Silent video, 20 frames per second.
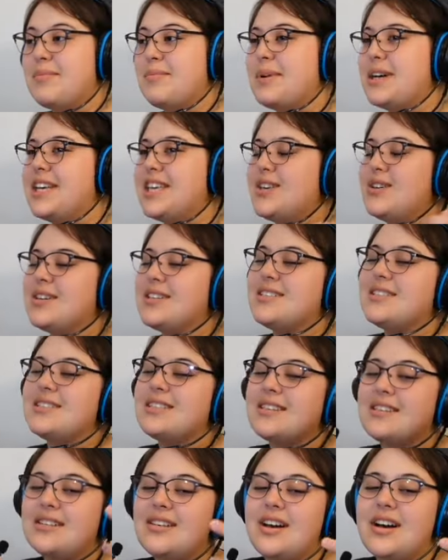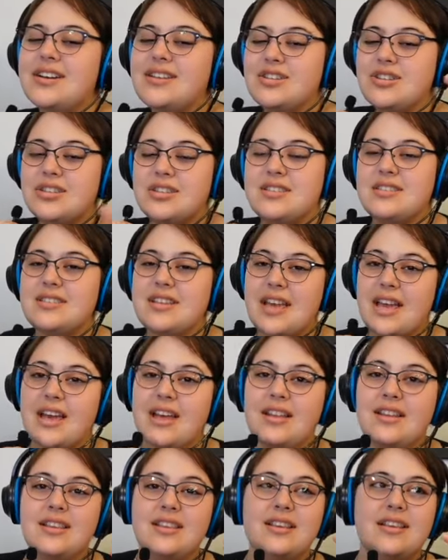But you could still
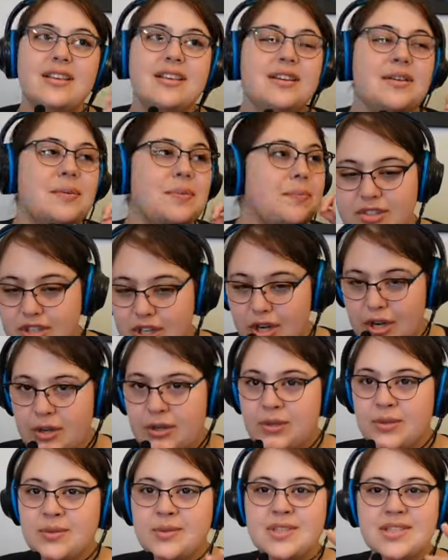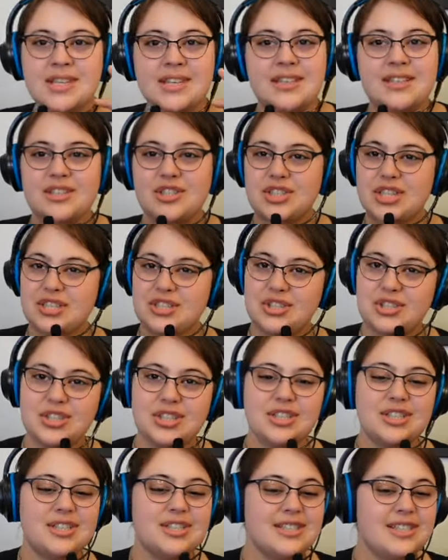understand the tones and the
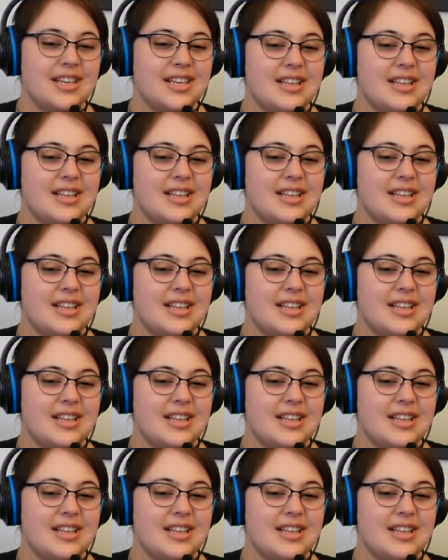gestures.